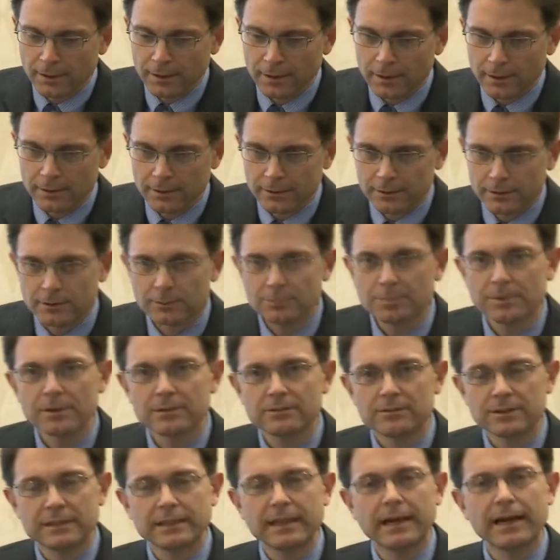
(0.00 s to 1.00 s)
A little bit
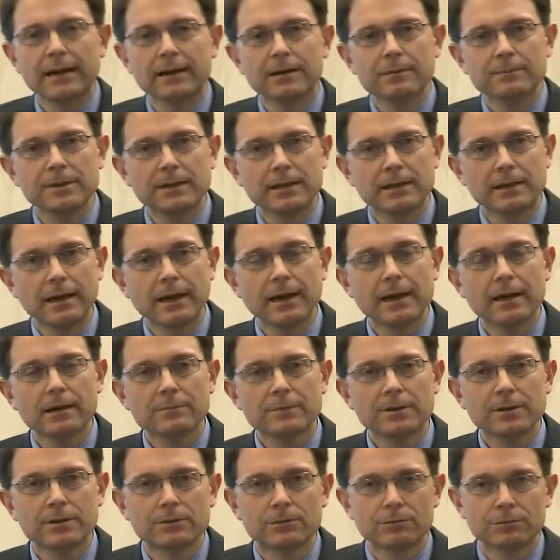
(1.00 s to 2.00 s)
of anatomy.
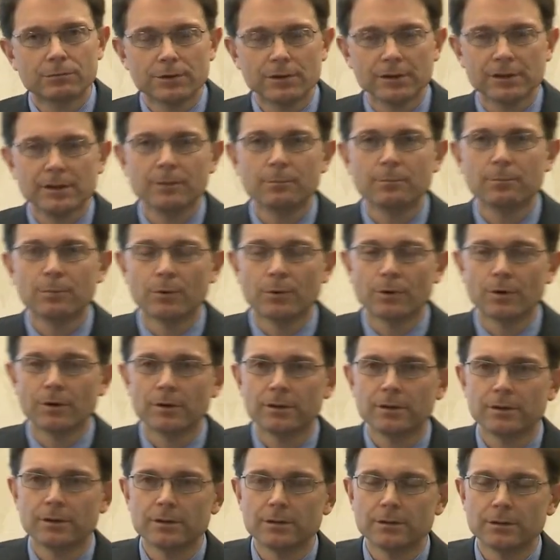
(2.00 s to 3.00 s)
Anatomy is really
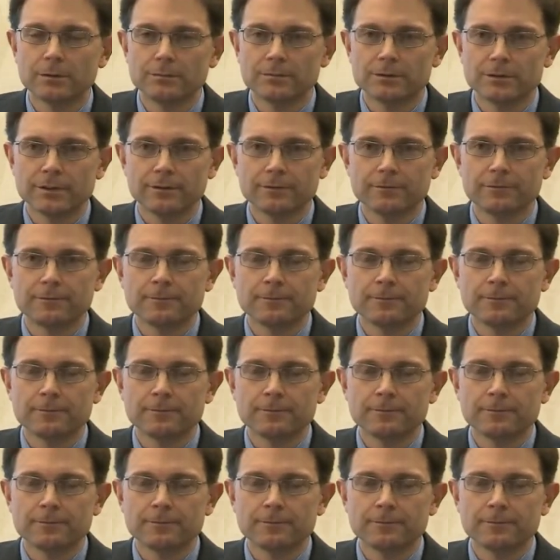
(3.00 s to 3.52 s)
important in terms of